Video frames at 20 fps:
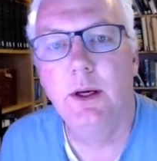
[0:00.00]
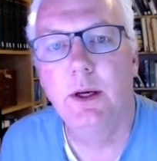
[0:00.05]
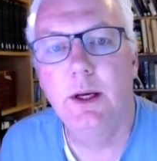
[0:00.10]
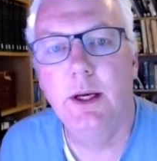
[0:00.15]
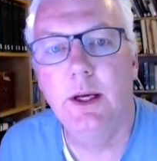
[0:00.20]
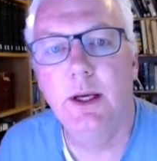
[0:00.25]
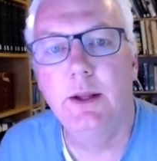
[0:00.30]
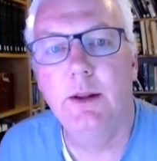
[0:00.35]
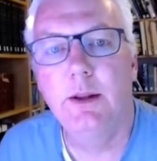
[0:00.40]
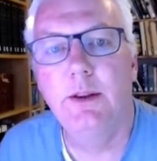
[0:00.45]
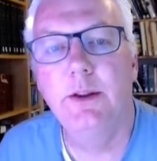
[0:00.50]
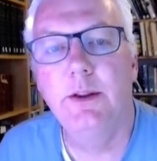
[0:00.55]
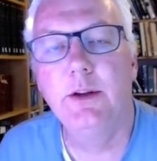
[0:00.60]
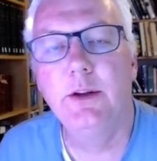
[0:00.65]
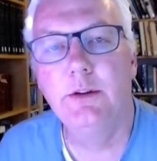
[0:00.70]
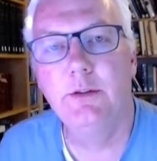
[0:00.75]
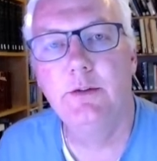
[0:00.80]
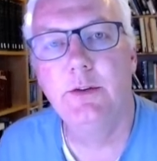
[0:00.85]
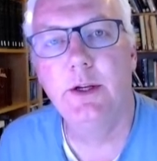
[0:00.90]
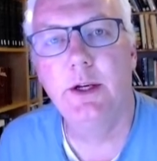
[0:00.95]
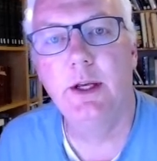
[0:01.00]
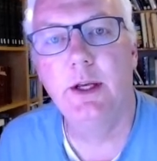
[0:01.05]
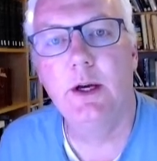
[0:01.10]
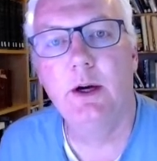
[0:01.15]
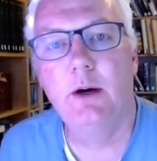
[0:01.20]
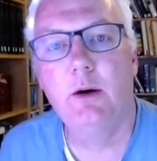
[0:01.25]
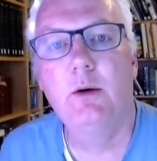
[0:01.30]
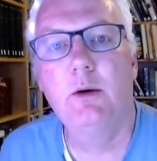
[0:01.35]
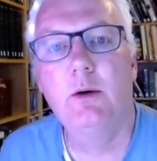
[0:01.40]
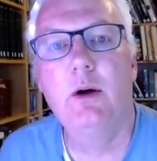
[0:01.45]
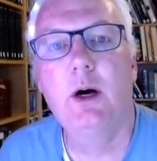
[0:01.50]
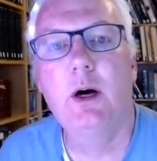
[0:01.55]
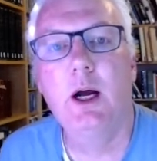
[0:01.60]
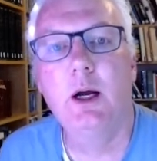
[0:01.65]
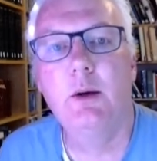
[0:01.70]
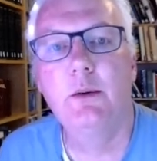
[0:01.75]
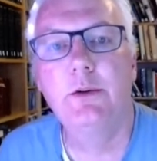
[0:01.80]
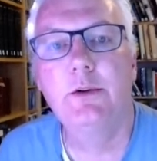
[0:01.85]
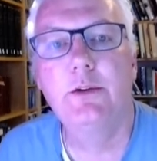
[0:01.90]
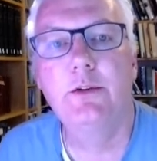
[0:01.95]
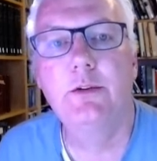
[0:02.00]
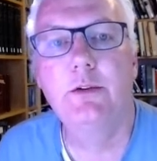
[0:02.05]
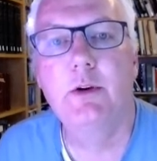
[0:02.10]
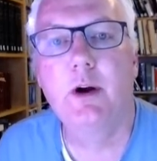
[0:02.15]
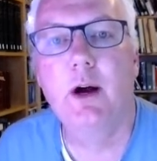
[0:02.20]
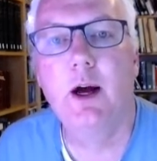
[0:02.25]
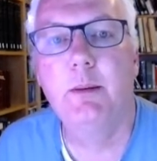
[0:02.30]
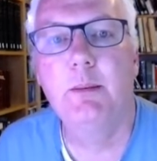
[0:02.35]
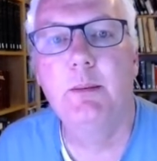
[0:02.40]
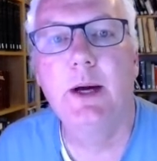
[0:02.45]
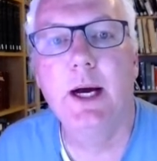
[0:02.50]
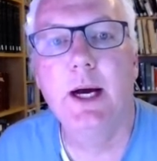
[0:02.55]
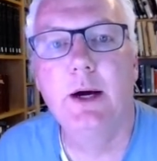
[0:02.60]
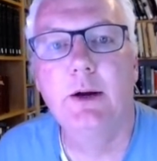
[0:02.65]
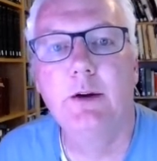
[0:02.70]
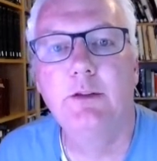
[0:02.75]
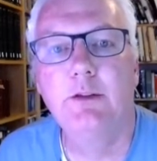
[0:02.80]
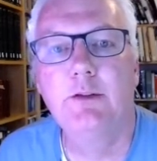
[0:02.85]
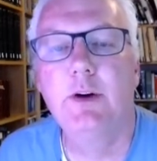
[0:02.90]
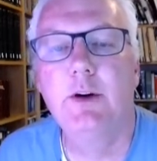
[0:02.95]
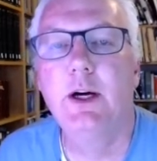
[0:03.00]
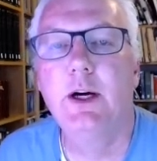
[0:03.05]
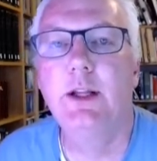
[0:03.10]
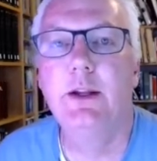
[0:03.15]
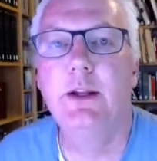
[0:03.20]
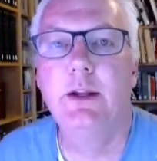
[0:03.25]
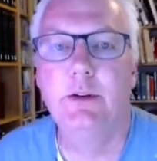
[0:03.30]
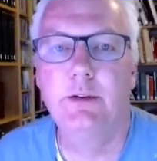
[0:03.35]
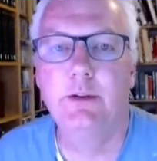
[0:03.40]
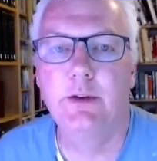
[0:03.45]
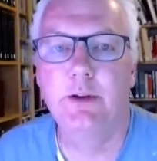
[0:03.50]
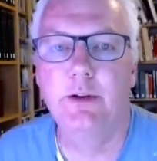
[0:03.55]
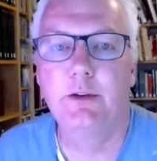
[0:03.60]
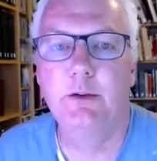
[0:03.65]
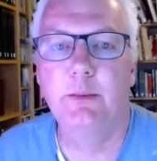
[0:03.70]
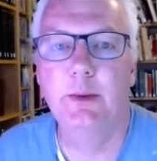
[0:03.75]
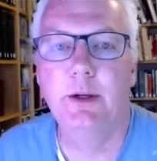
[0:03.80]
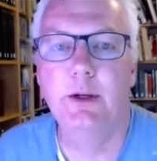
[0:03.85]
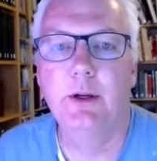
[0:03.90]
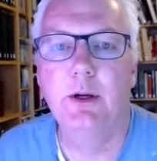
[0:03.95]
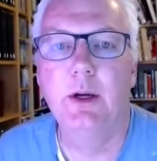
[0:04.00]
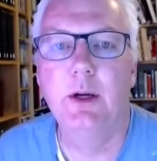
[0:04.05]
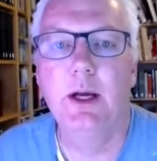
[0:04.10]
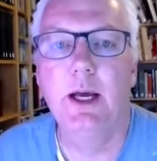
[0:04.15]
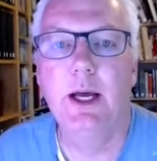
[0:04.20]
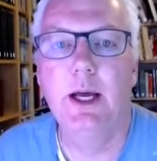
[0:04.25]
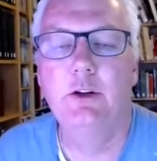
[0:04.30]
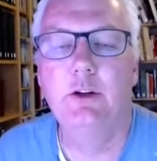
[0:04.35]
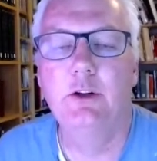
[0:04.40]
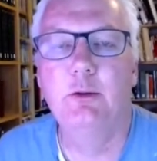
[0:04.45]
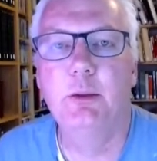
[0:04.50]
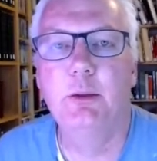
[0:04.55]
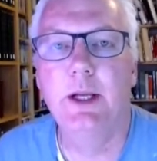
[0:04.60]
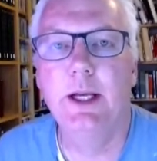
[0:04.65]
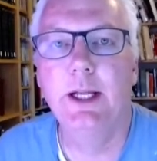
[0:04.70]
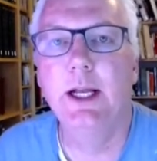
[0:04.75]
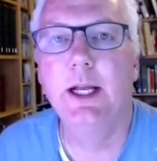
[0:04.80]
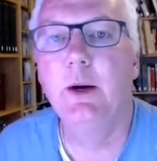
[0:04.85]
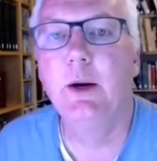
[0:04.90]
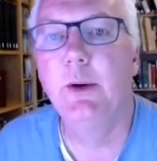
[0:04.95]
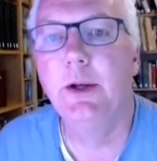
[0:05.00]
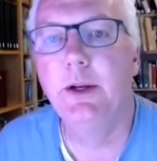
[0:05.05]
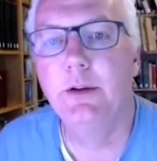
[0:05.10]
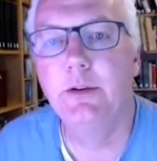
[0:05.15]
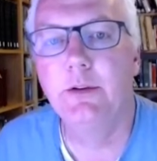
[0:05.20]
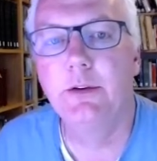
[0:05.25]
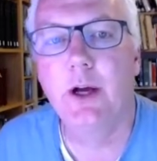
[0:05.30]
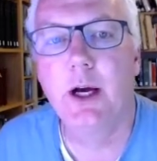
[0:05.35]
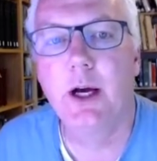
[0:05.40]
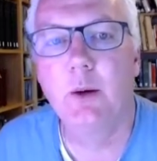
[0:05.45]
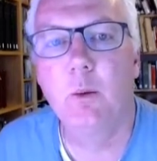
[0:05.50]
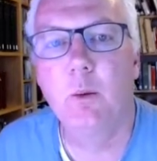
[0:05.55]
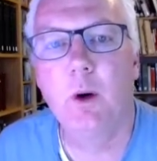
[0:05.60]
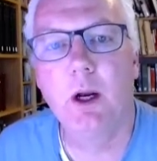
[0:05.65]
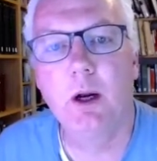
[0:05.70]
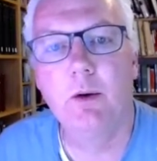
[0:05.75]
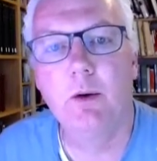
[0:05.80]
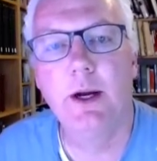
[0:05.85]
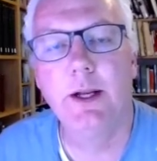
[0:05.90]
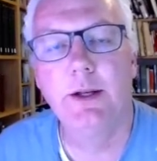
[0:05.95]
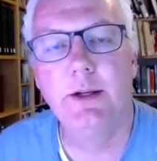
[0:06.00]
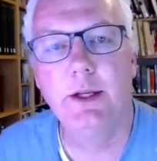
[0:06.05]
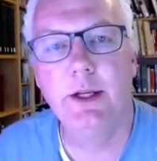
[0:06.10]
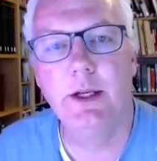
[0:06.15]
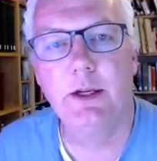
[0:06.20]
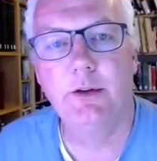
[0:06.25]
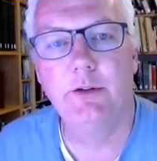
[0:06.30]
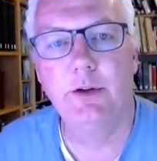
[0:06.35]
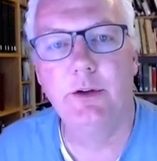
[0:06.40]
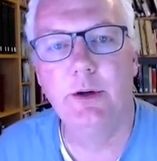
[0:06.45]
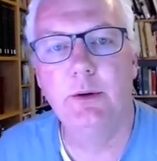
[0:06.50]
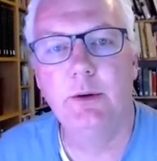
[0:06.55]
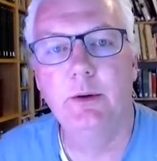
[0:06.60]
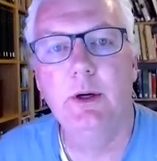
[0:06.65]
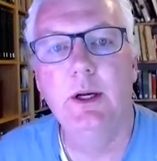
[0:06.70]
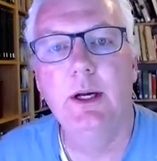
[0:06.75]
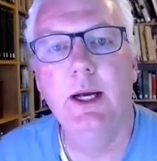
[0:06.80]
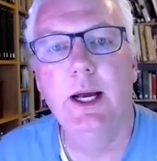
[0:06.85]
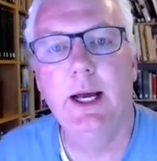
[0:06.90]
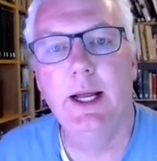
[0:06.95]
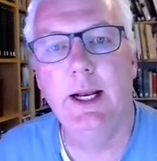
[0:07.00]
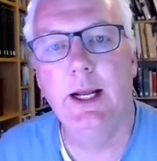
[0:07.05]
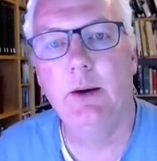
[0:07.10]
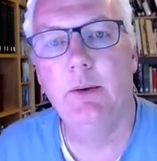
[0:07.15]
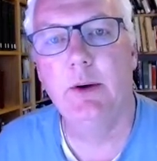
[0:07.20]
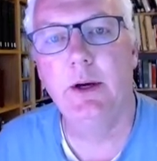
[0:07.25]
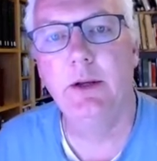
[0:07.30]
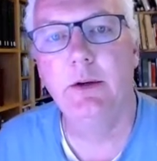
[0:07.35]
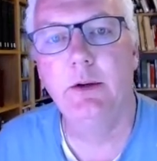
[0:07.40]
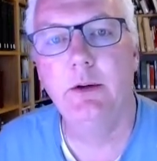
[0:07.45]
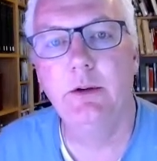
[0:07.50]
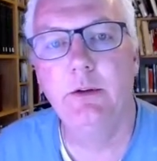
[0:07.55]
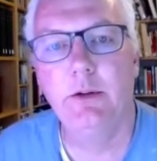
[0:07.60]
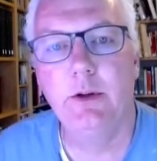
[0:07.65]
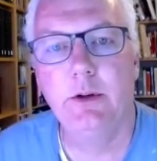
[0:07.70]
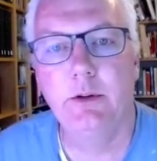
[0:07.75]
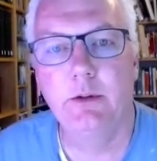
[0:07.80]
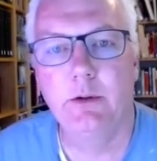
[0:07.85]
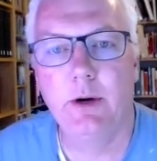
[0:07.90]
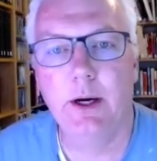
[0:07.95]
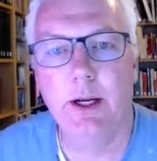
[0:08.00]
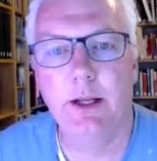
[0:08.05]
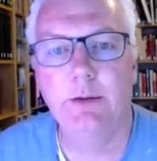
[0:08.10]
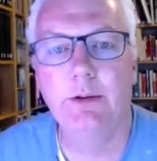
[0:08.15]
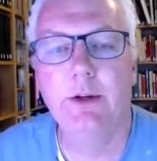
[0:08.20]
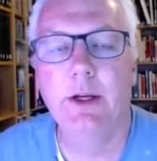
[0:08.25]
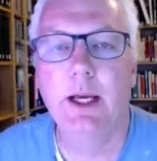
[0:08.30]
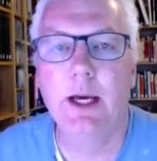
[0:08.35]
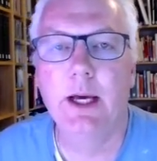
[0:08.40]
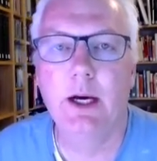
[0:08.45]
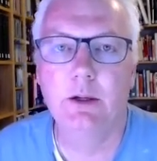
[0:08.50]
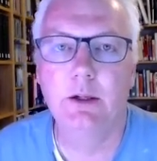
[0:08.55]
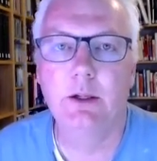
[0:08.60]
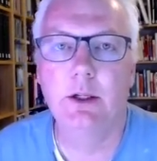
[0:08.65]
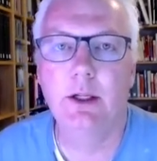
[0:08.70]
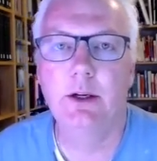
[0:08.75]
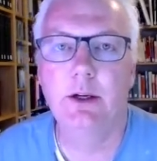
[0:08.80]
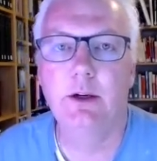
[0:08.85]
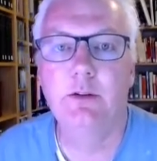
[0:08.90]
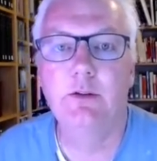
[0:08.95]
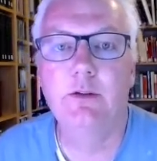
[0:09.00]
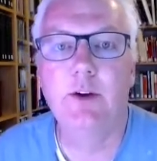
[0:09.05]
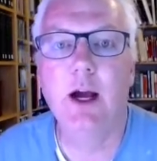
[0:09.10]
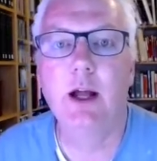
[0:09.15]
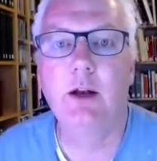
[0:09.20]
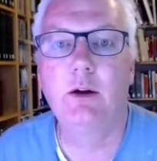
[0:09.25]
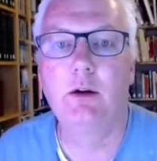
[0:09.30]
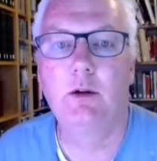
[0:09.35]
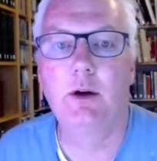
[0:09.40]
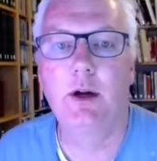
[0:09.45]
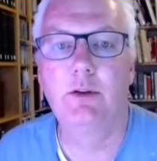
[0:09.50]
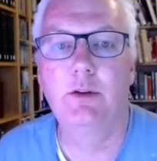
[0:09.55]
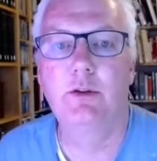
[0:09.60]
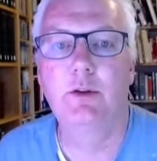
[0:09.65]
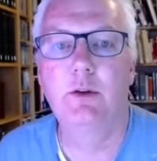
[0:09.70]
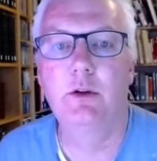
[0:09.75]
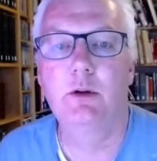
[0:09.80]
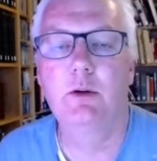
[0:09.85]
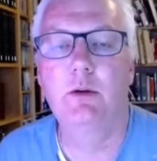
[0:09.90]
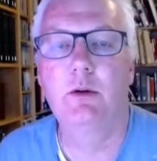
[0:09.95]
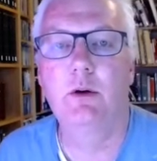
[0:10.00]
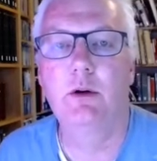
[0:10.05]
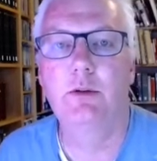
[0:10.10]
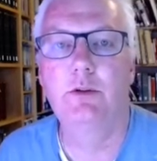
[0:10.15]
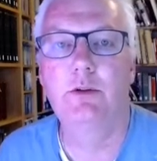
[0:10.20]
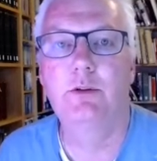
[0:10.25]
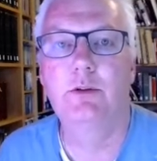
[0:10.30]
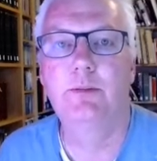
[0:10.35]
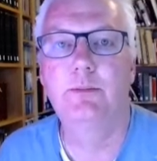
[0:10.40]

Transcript: In this video, I will describe how to find the assessment and explain how I decide what grade to give you and how I use these grades to calculate your final grade for the course.